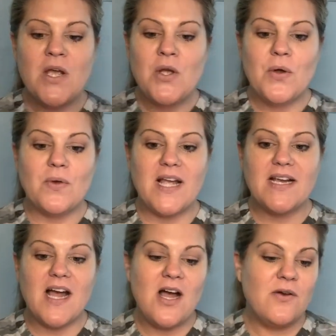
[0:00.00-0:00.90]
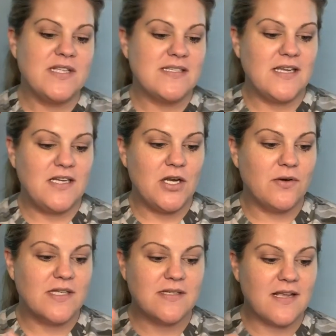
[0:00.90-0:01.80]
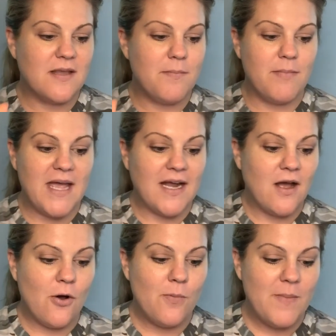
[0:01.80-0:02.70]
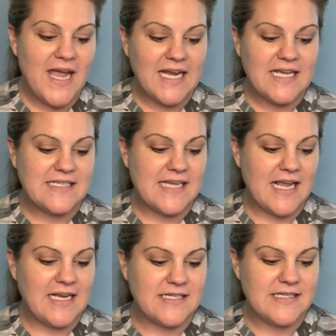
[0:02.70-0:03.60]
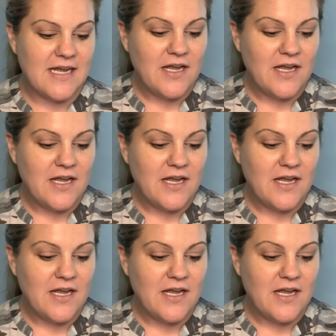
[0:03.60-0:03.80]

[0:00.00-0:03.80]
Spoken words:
we're like, oh, it's got the mega omegas, and it's